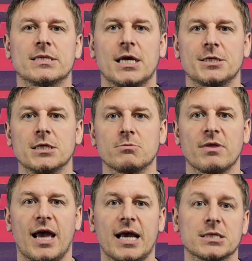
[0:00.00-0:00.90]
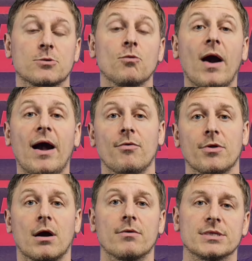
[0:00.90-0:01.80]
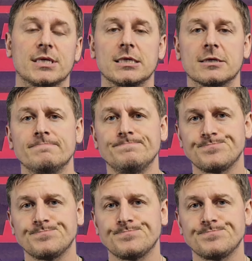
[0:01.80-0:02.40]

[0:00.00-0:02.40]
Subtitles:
sessions with Haas throughout the current season.